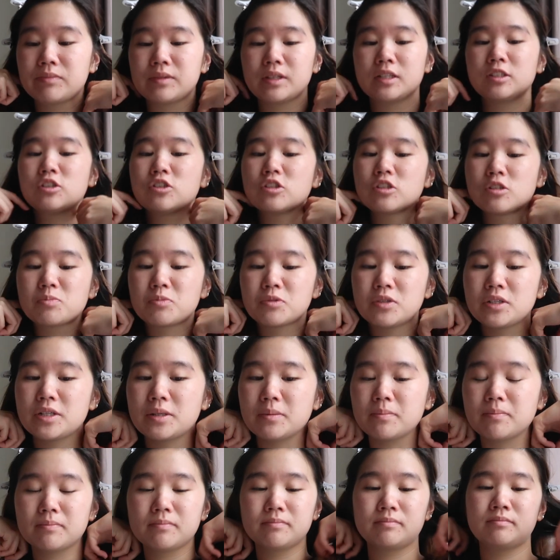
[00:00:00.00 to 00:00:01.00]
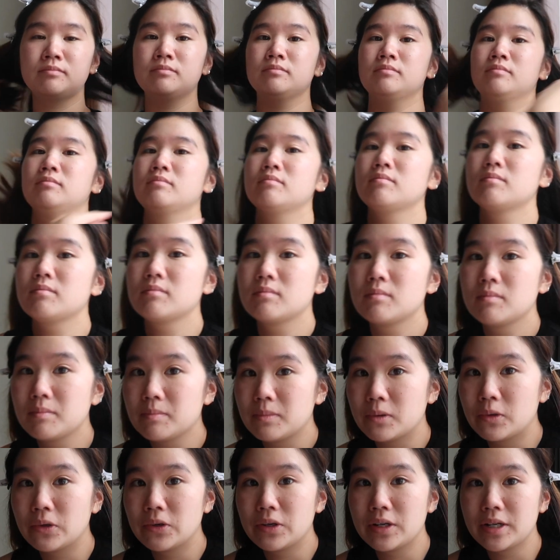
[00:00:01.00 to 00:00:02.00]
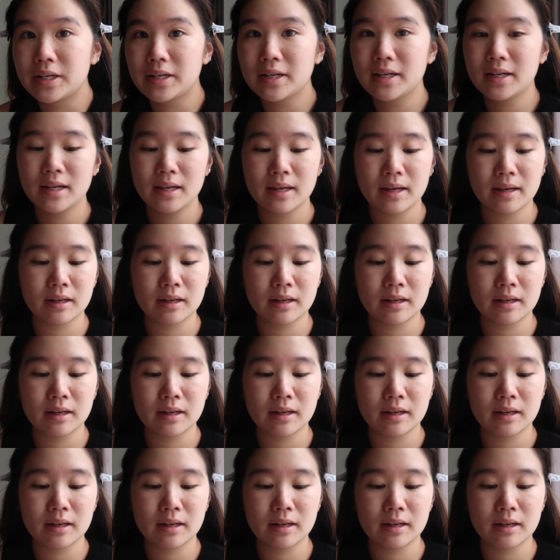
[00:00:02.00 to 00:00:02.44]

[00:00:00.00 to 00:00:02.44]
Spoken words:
It's just pretty boring.